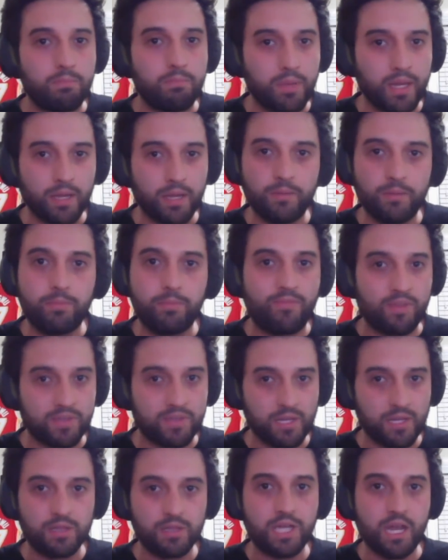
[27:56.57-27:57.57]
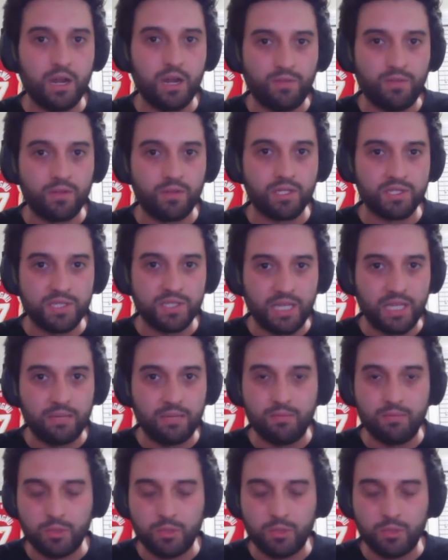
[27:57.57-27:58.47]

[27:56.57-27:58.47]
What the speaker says: big facilitator for this team,